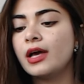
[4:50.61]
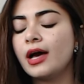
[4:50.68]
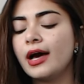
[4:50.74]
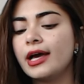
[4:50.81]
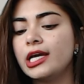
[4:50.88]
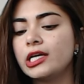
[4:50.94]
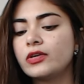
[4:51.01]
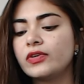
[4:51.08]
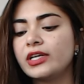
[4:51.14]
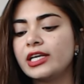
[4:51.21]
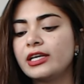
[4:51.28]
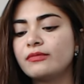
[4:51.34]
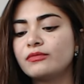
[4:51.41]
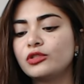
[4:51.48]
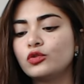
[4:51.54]
eye
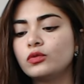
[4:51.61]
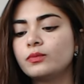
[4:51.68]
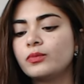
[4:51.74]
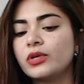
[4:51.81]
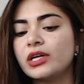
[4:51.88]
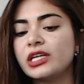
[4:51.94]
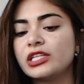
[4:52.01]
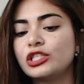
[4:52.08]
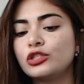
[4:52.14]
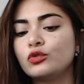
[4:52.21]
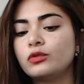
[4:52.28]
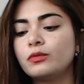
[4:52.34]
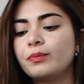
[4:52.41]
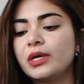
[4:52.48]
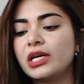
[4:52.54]
cream, toothbrush,
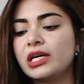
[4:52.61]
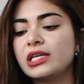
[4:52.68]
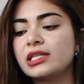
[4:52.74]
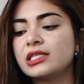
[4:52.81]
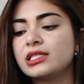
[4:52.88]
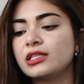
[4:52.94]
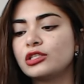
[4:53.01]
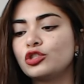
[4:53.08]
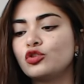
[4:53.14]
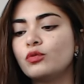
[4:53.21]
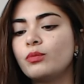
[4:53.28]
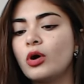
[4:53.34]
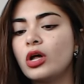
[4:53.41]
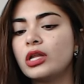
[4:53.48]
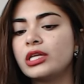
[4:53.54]
toothpaste, a shoe
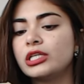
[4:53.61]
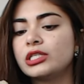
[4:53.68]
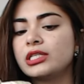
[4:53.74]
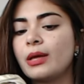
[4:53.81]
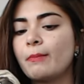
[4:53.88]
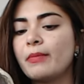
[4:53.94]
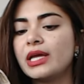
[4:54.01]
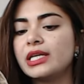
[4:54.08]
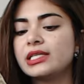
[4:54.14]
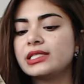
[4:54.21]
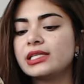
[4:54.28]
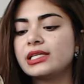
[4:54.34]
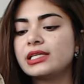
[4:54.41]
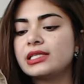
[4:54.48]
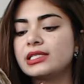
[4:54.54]
polish, some
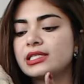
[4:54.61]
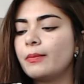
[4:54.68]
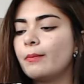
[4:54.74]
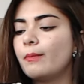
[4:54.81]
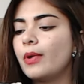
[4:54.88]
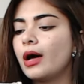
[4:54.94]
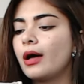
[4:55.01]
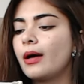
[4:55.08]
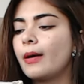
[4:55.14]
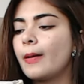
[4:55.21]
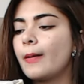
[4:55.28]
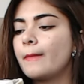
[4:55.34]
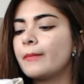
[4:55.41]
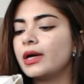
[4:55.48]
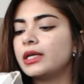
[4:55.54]
medicines, lip
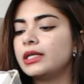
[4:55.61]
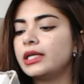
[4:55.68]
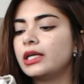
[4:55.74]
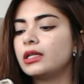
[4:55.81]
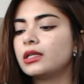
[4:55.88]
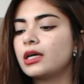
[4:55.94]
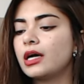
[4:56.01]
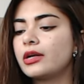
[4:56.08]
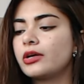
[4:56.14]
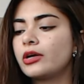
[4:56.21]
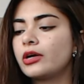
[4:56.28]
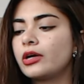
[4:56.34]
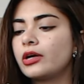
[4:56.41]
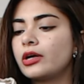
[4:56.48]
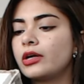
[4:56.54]
balm, a nail
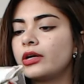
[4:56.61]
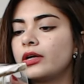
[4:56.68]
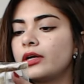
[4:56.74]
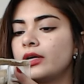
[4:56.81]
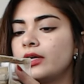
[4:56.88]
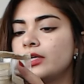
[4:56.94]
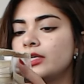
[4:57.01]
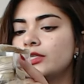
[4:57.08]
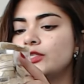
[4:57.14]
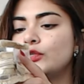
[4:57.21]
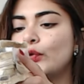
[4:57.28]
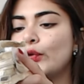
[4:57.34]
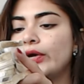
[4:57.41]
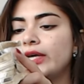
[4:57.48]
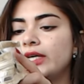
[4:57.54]
cutter,
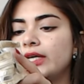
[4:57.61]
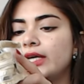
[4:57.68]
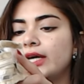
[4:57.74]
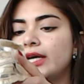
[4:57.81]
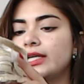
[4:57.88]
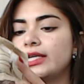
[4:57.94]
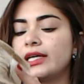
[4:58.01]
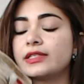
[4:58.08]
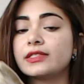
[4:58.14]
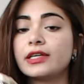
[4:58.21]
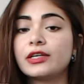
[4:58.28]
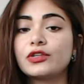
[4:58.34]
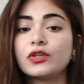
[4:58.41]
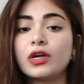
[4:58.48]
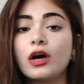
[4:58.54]
sewing kit, et
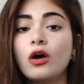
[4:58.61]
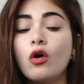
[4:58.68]
cetera.